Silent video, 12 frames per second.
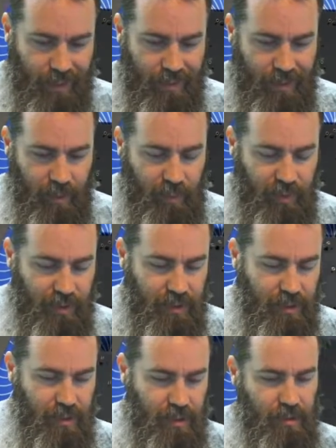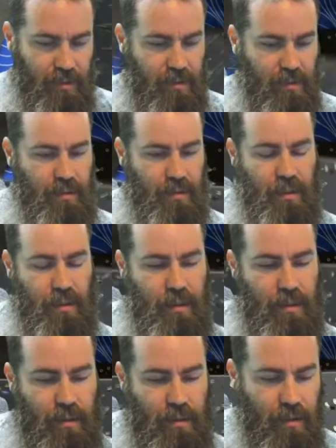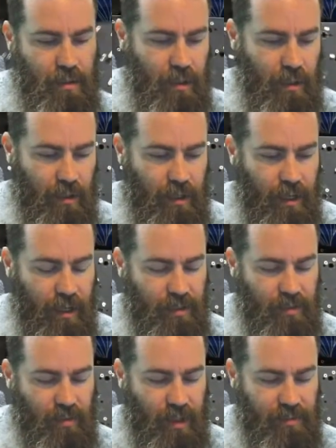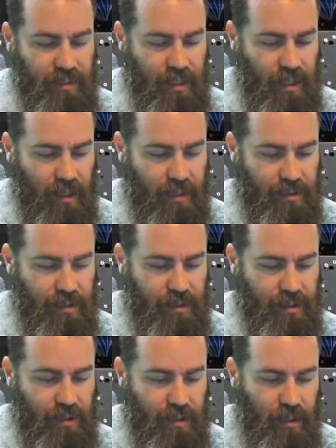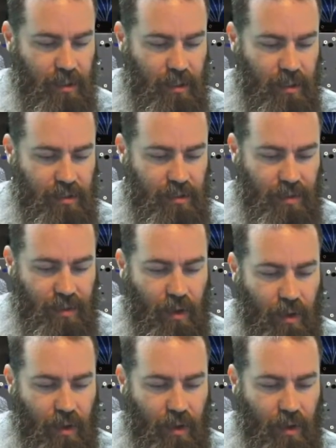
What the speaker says: They put the hot swap sockets so that the